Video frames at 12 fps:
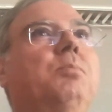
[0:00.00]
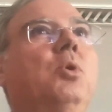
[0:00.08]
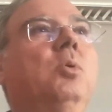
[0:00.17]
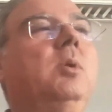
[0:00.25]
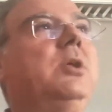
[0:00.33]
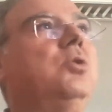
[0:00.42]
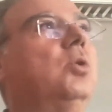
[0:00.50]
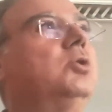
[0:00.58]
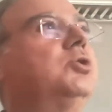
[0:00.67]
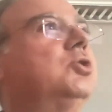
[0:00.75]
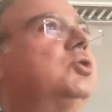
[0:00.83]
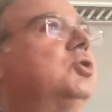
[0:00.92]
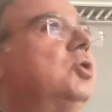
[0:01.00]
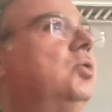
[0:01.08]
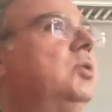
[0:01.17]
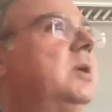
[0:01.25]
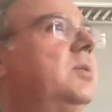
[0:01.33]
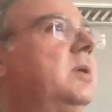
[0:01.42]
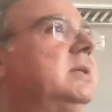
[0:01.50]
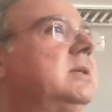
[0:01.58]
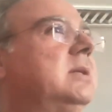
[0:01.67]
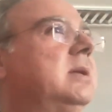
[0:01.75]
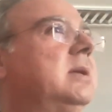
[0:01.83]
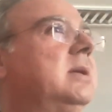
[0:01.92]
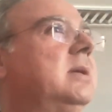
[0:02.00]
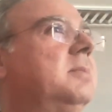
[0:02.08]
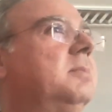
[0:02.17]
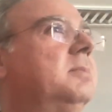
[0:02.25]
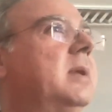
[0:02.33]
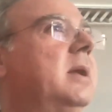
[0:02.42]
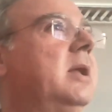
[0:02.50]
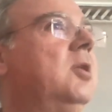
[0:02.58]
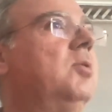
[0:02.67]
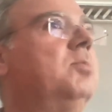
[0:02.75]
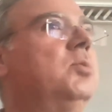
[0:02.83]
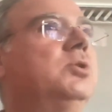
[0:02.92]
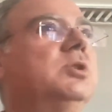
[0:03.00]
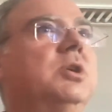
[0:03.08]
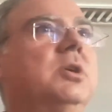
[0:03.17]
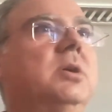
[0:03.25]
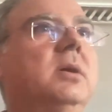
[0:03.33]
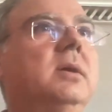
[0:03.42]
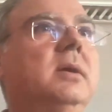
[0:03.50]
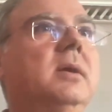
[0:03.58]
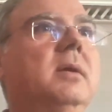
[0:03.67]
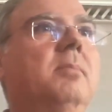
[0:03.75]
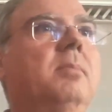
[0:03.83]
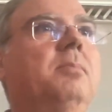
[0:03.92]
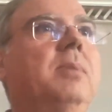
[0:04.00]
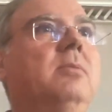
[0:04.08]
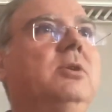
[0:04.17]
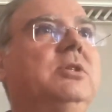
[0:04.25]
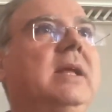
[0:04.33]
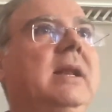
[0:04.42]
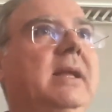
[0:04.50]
probably you also saw that Elon Musk published a